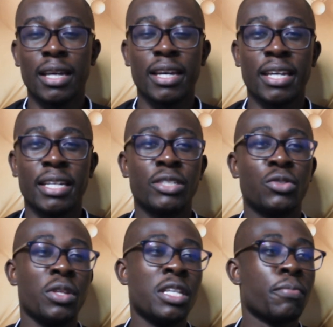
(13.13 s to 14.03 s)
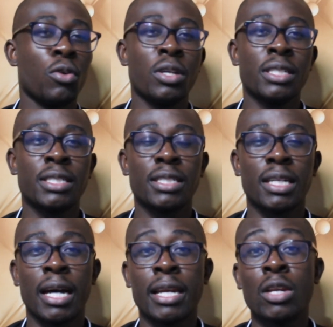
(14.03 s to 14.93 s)
And to this point,
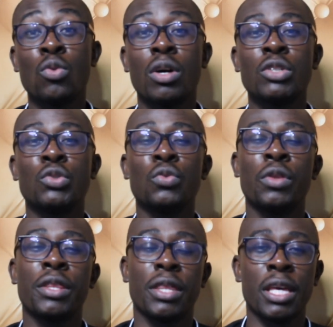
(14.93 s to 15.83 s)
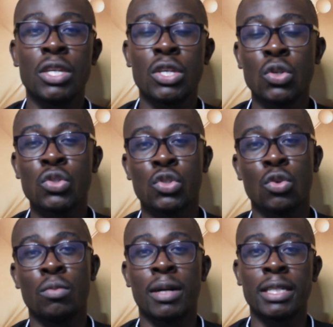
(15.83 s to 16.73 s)
I really want to thank you so
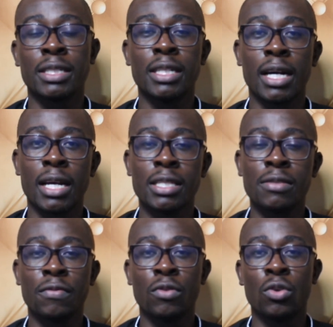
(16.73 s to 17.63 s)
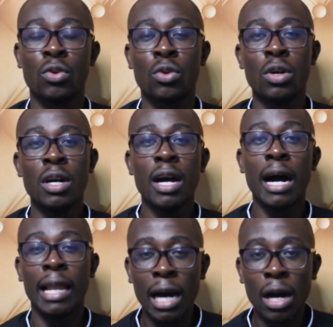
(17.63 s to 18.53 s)
much, guys, for
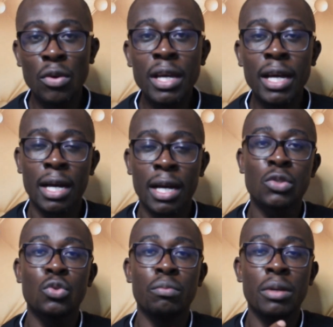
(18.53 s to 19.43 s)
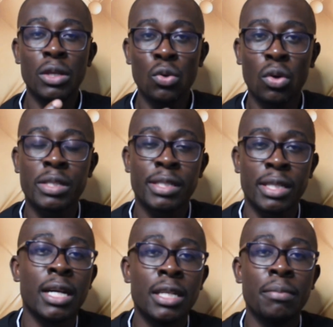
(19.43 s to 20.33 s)
allowing us to be your
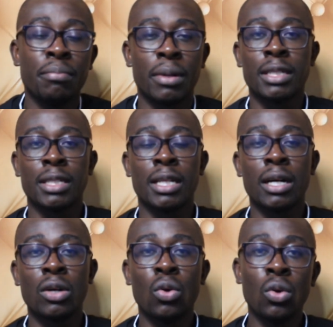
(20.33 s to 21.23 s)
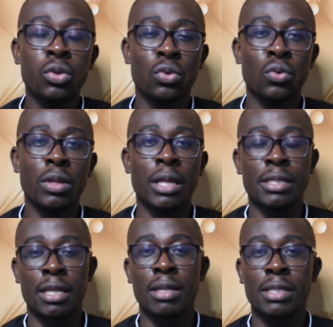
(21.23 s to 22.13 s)
study partner all through this
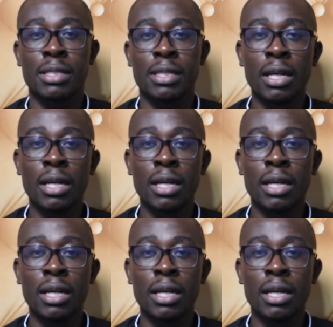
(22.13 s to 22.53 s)
semester.